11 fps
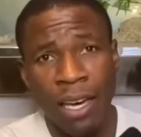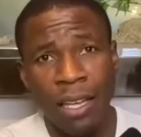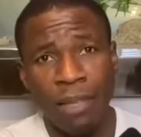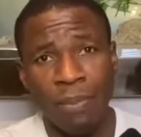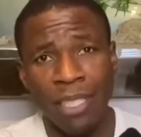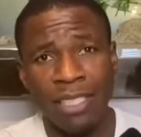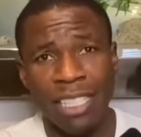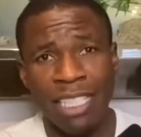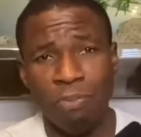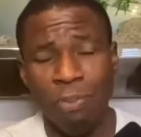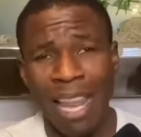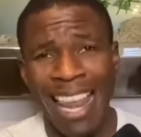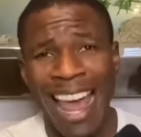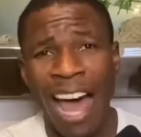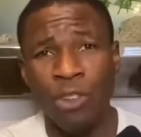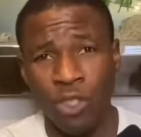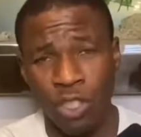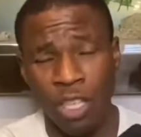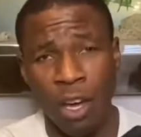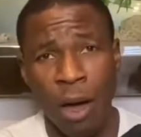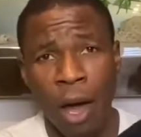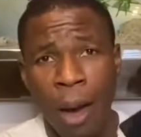because this allows you
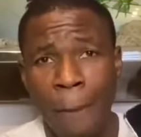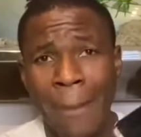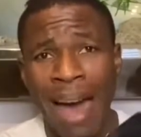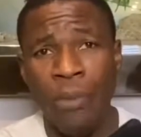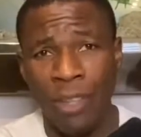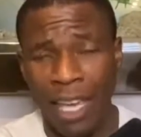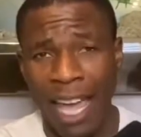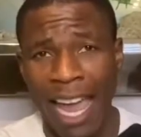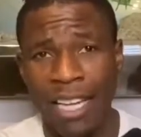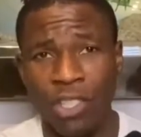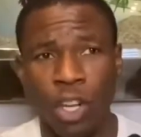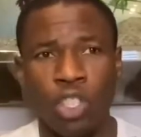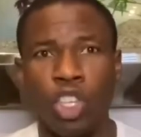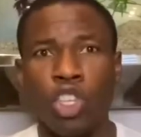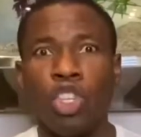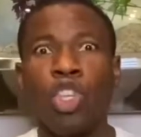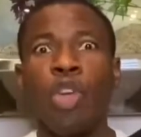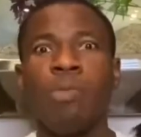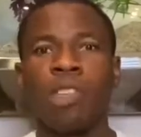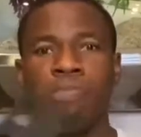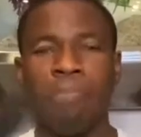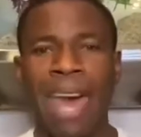to mount the case onto
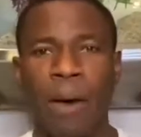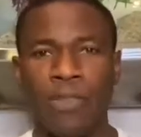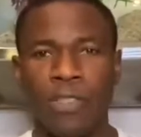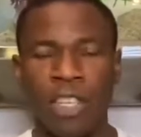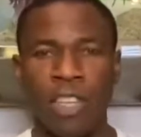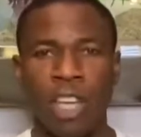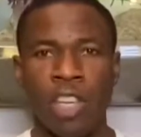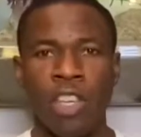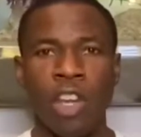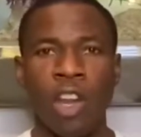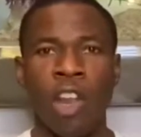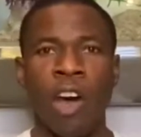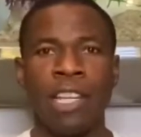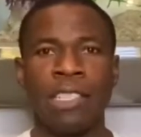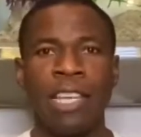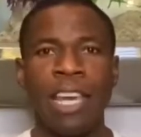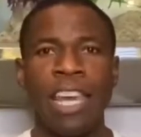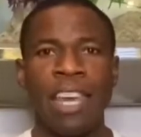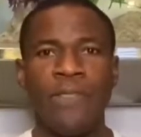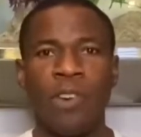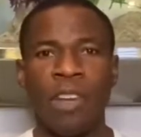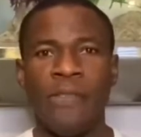numerous mounts that you can utilize
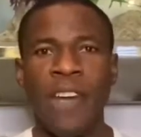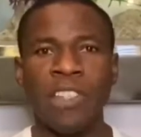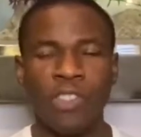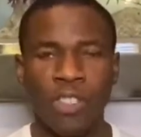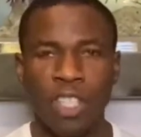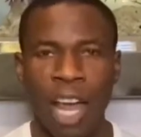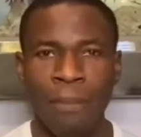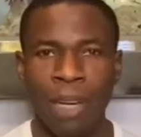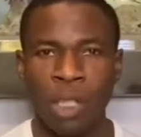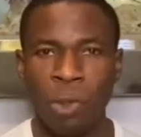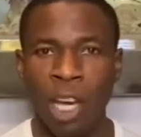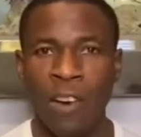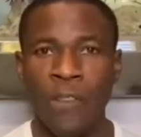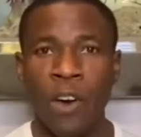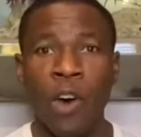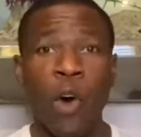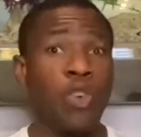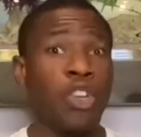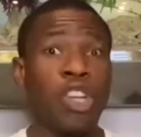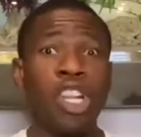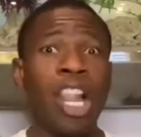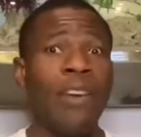if you're an adventurous like myself, or you
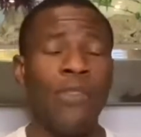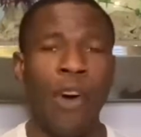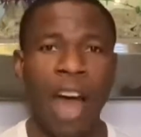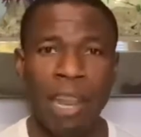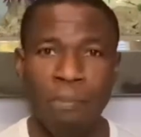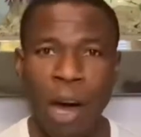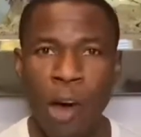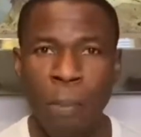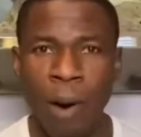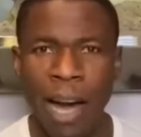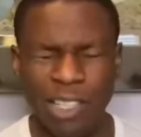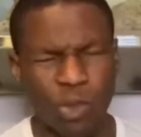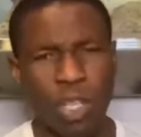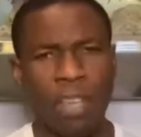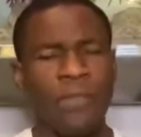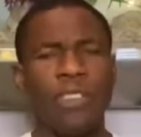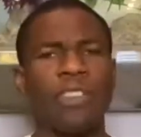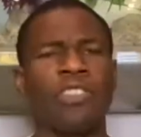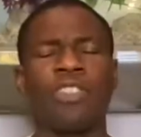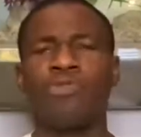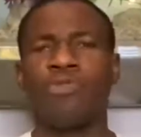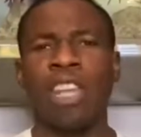love riding motorbikes, or even you're
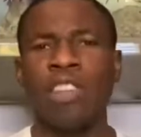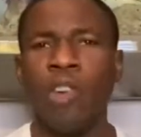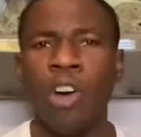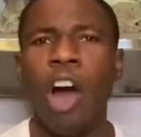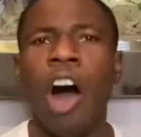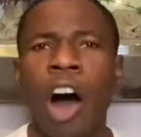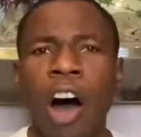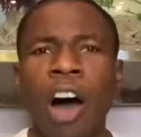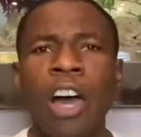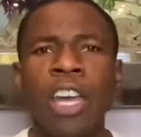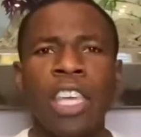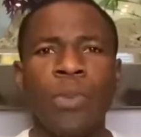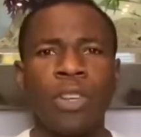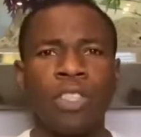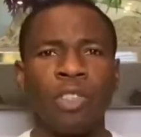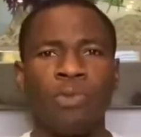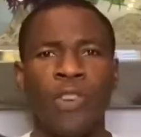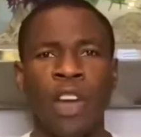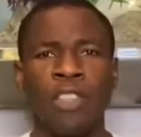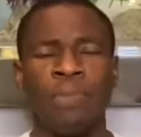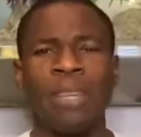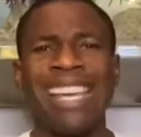just in your car, you want your
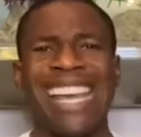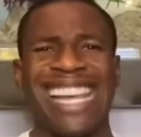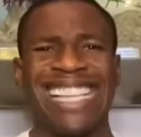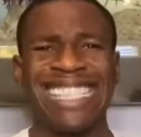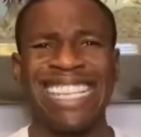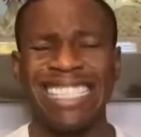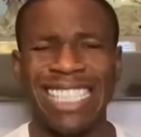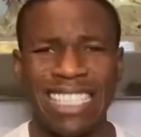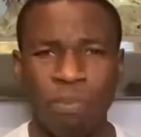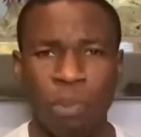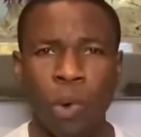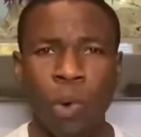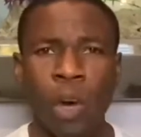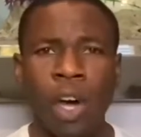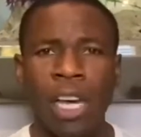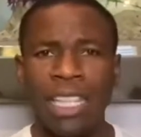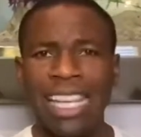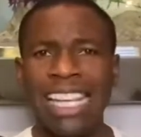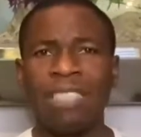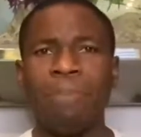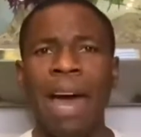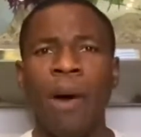phone to be easily accessible.
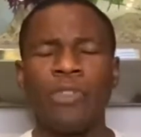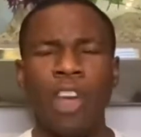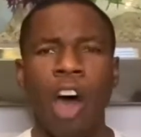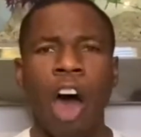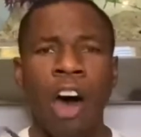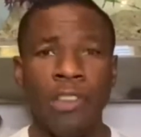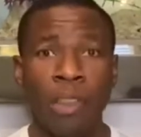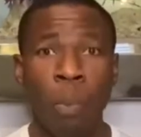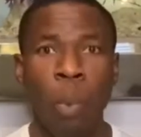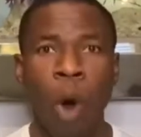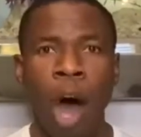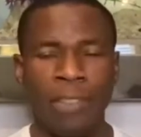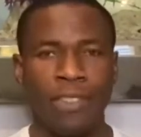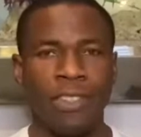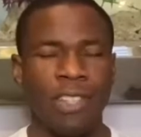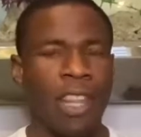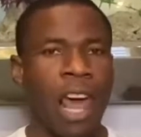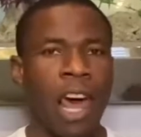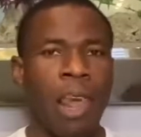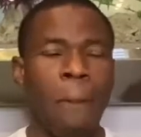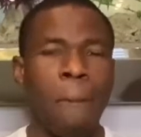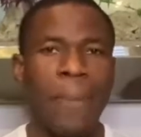These mounts are the ones. They are
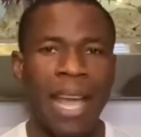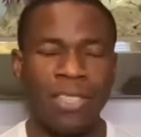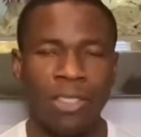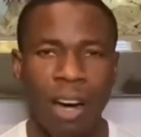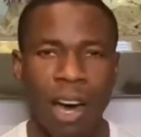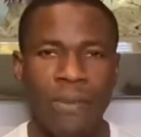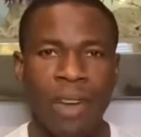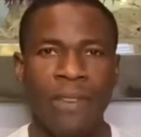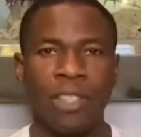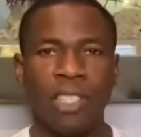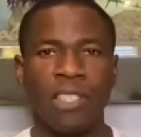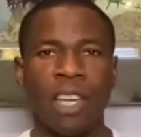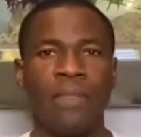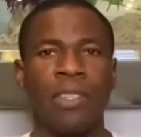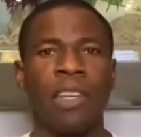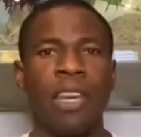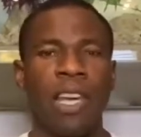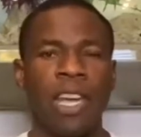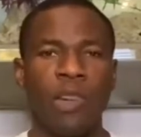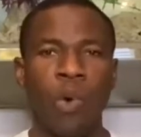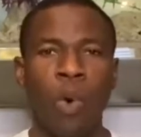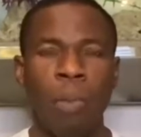the best I've ever discovered
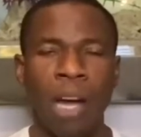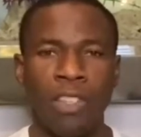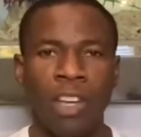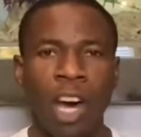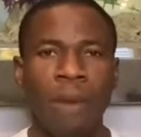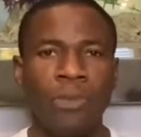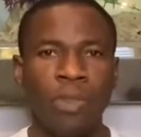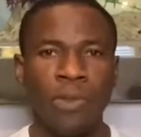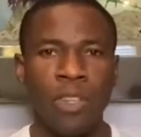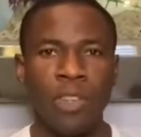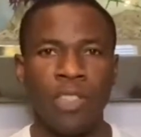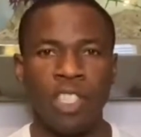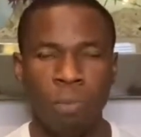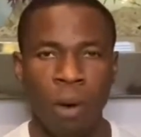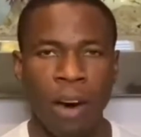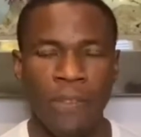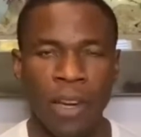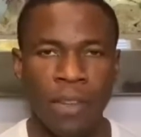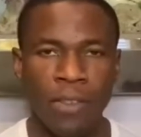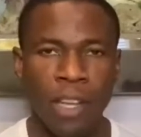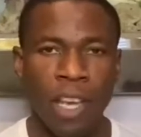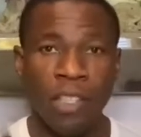in all my times of using
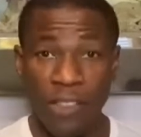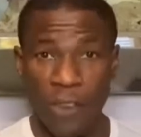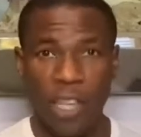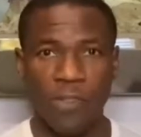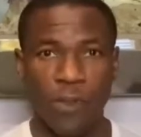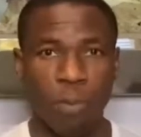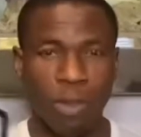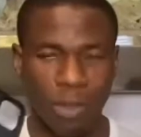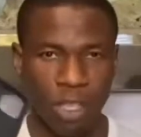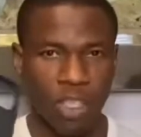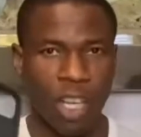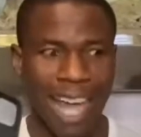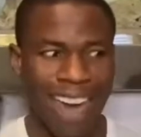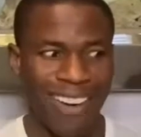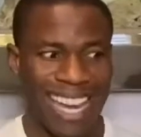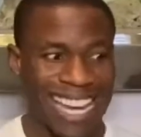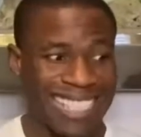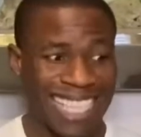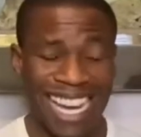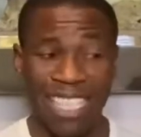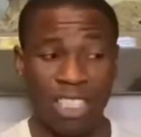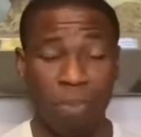smartphones. So first and foremost, I'm going to show you how easy
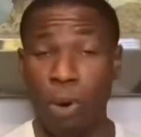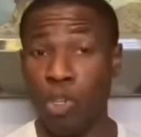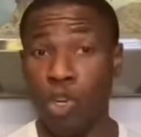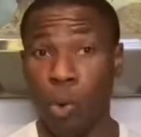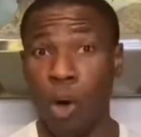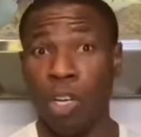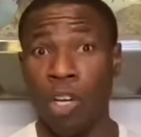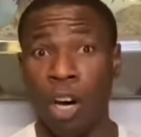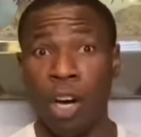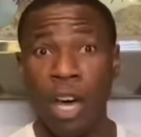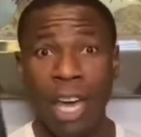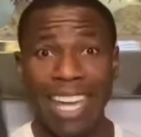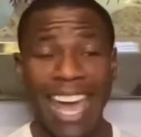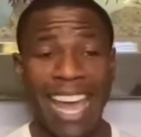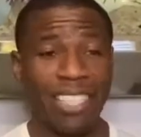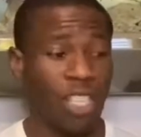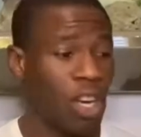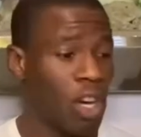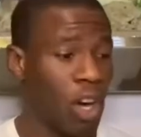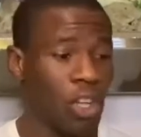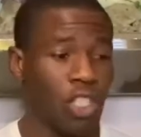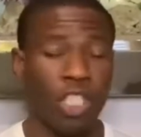it is to put your quad lock case
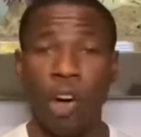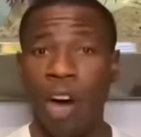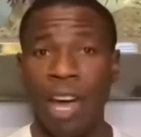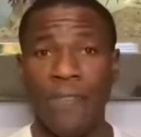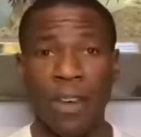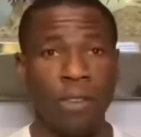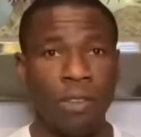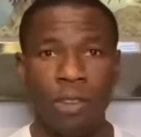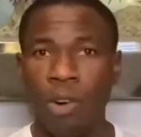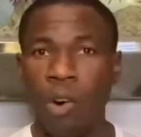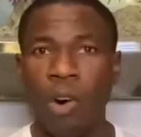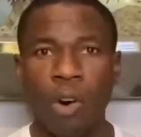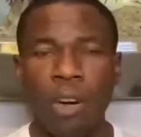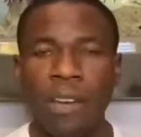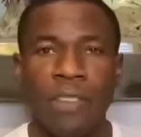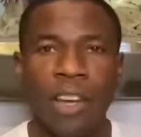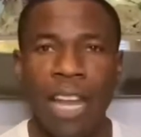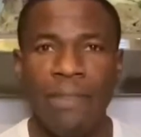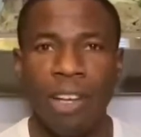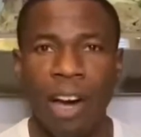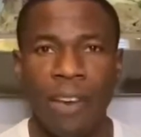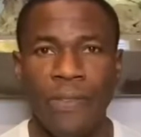onto your iPhone. Or if you don't have
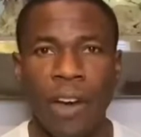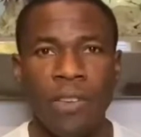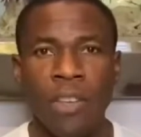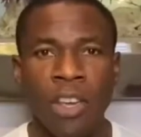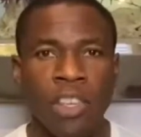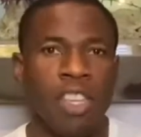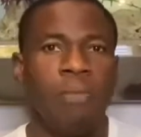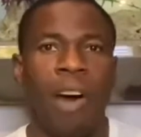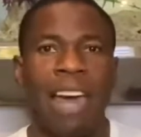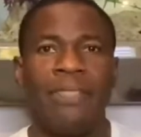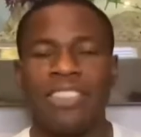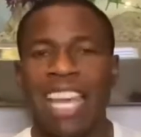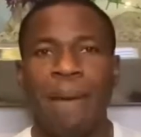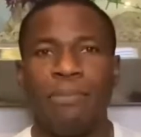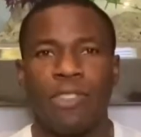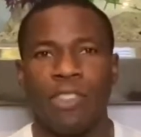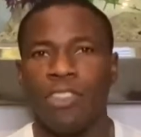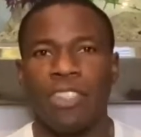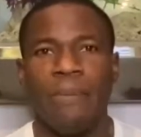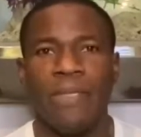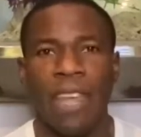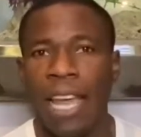an iPhone, you might have a Samsung or
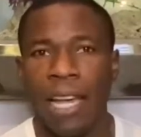something.